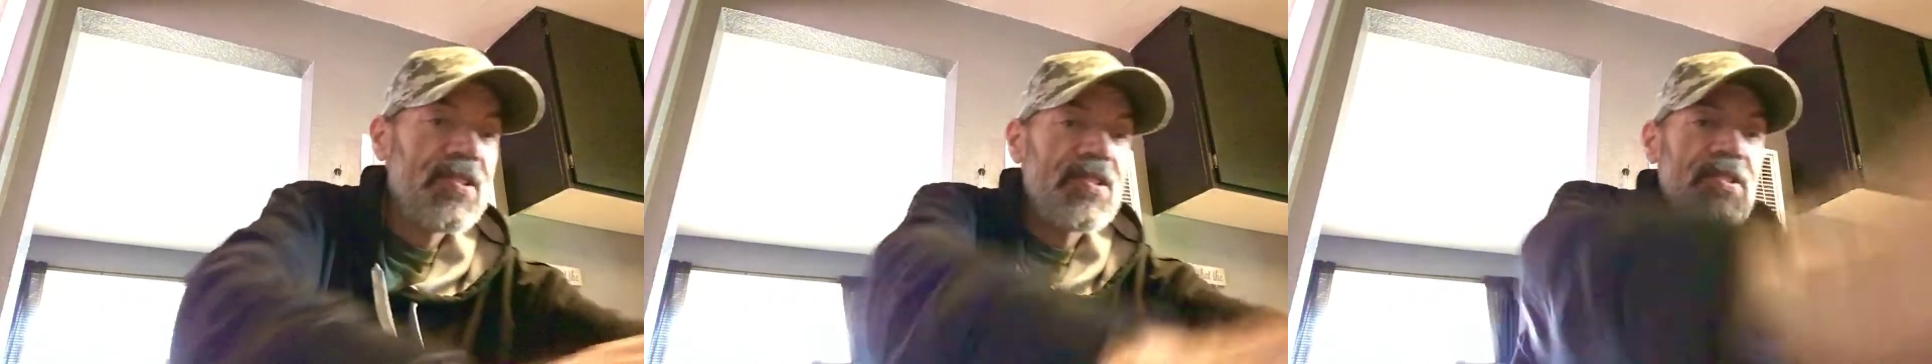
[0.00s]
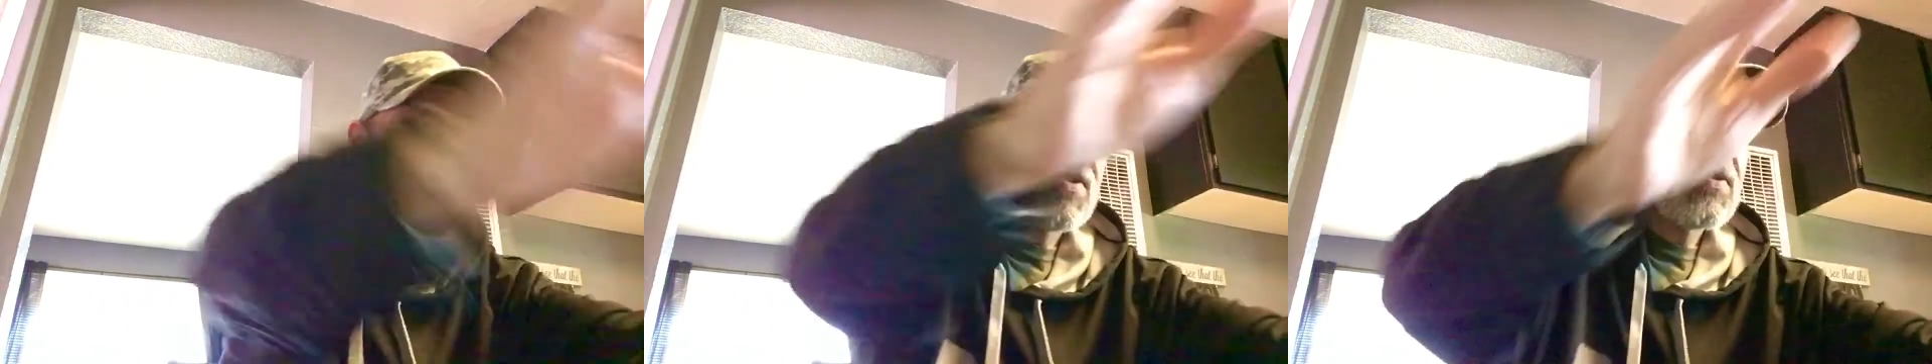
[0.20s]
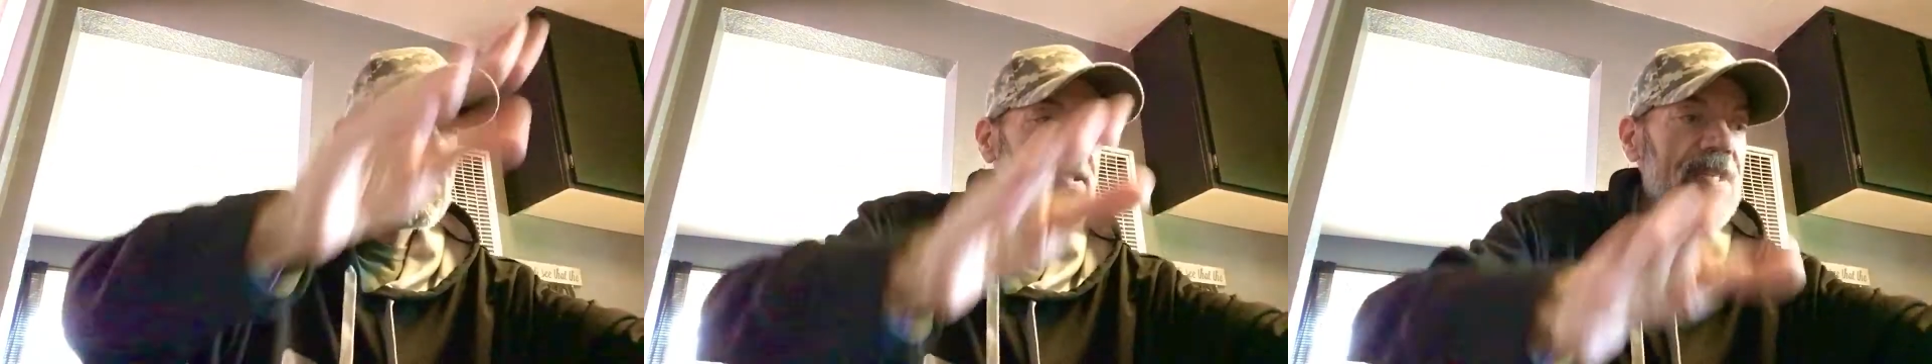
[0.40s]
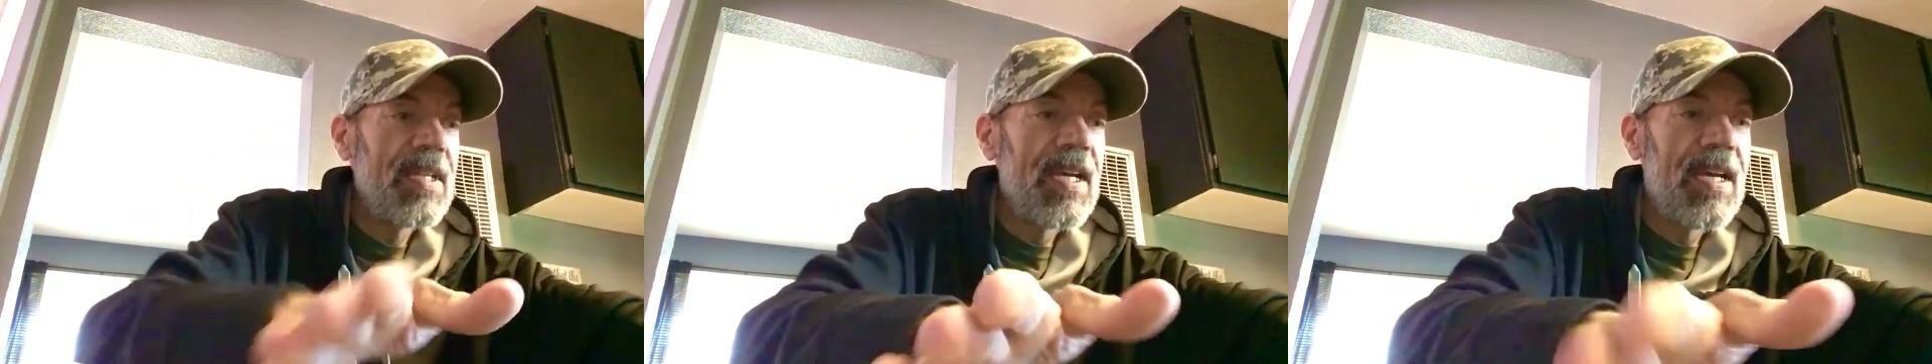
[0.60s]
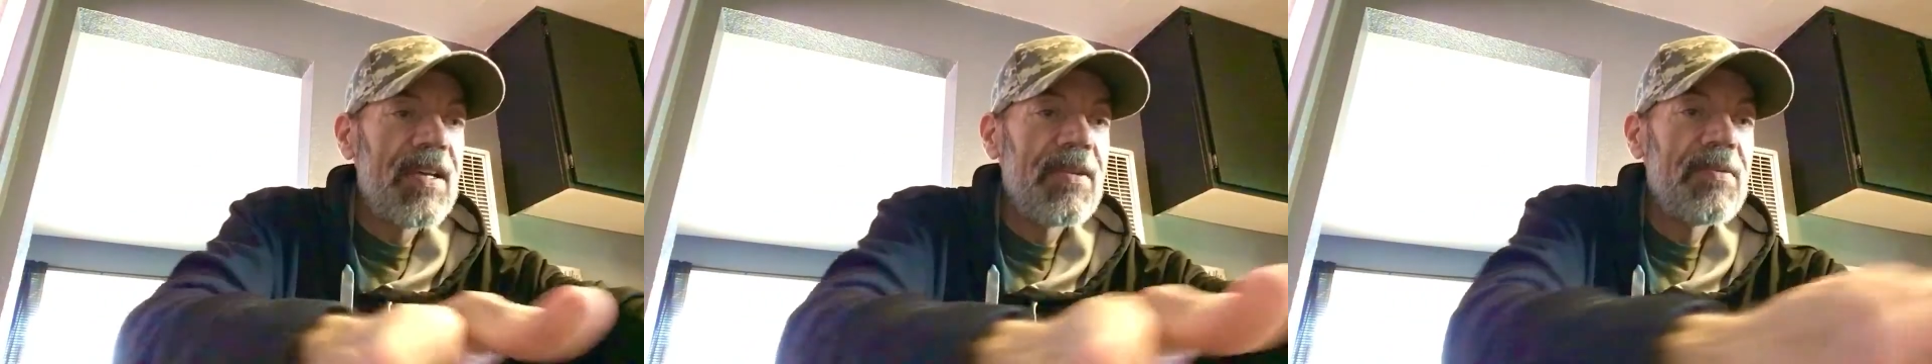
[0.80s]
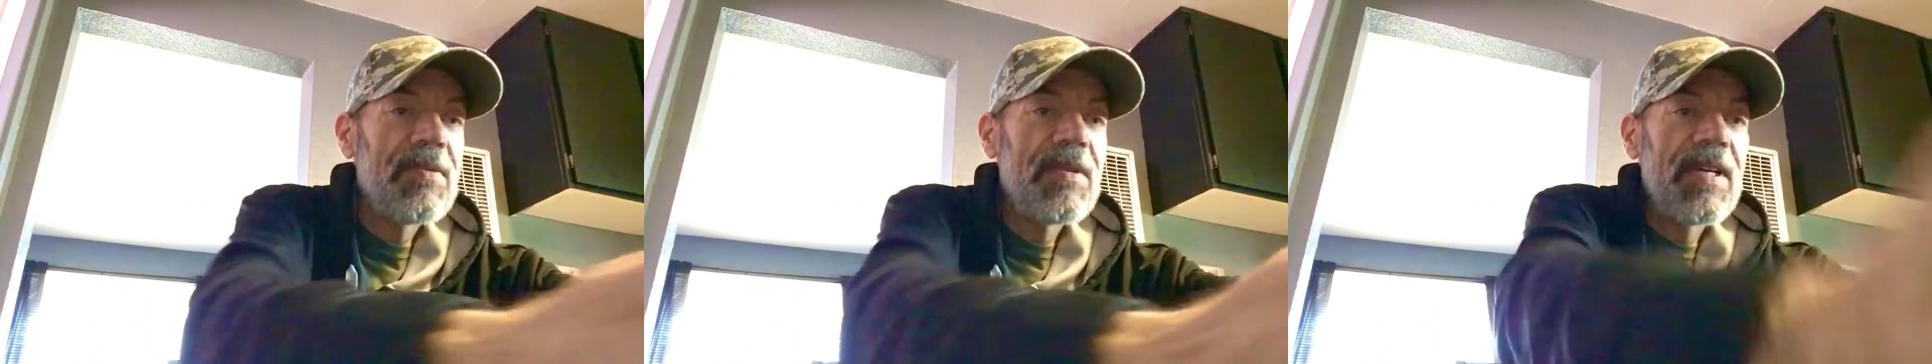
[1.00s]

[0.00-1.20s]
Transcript: More shit out of the